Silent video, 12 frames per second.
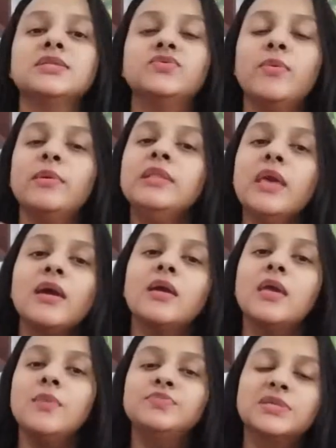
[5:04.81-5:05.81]
women it
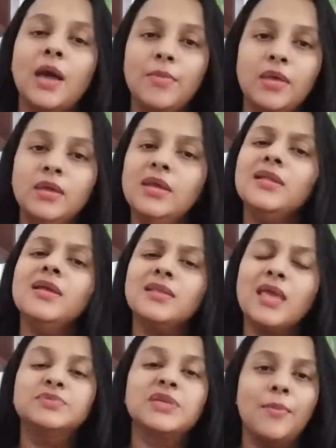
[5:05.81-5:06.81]
keeps coming it, it
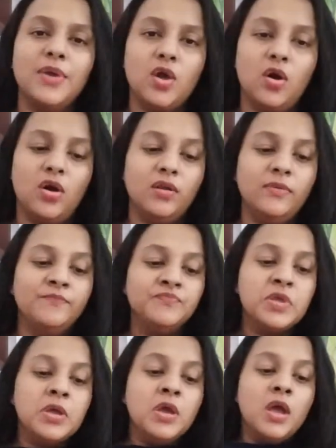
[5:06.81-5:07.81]
keeps coming on
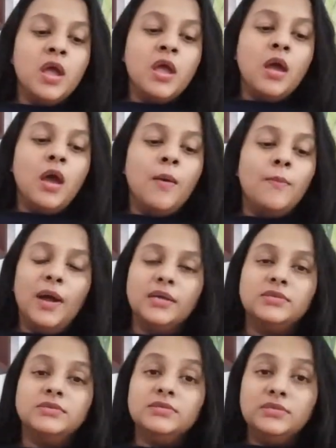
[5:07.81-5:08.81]

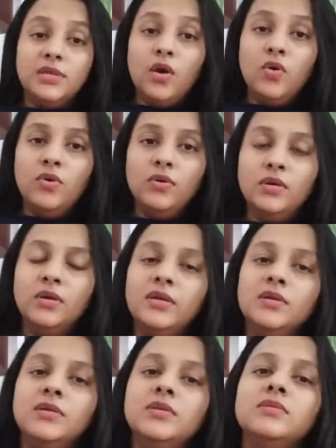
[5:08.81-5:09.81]
but now
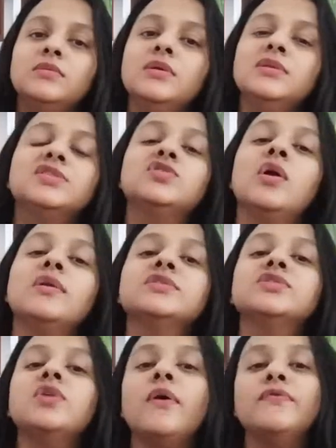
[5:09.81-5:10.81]
it's not a
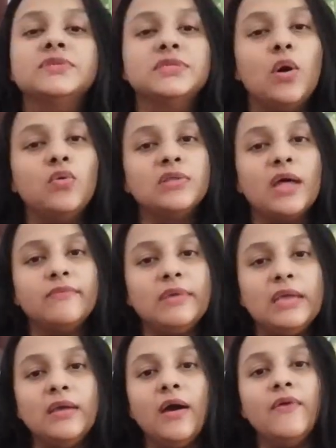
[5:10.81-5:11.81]
soft sound that we
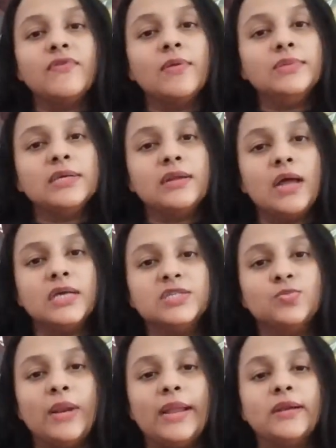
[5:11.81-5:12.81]
hear from the
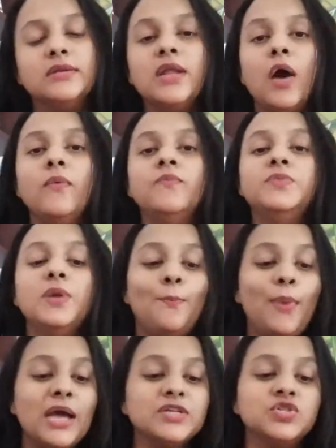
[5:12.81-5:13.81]
grass blade. Now, the
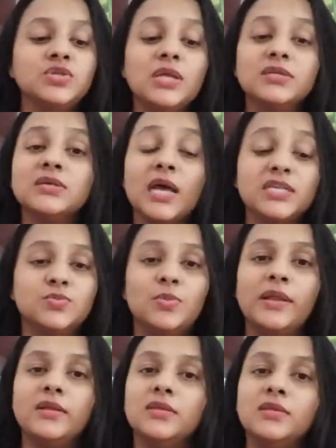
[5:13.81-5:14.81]
passionate grass
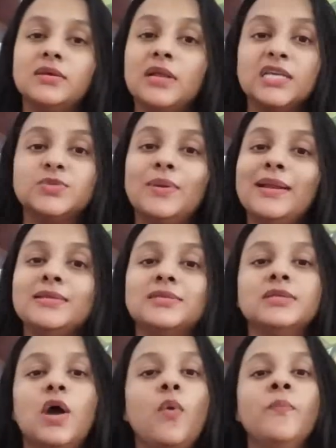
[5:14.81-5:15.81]
blade, the grass blade is
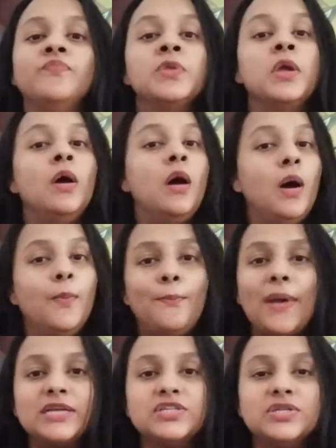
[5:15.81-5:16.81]
now uh,
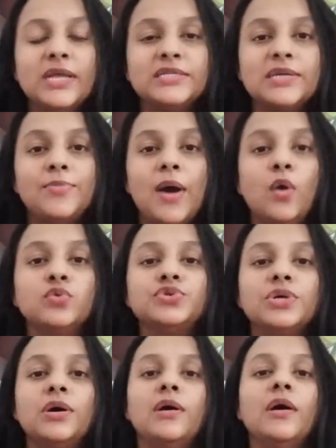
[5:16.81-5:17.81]
passionate about
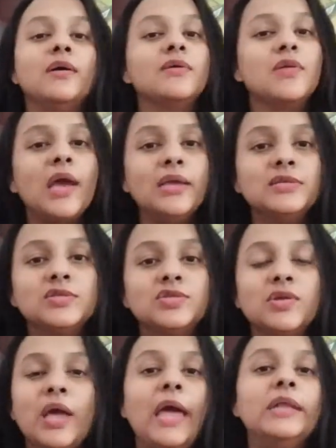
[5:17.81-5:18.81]
uh, her
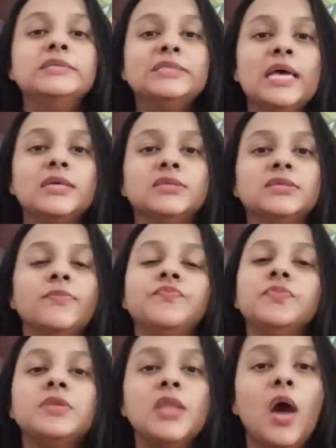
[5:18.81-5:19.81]
rights and
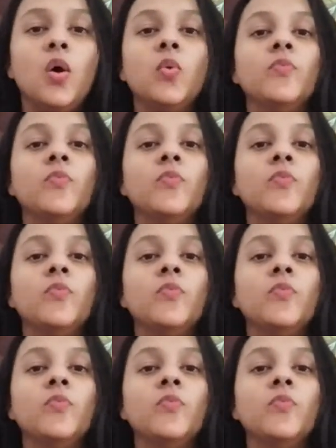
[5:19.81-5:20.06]
says, now,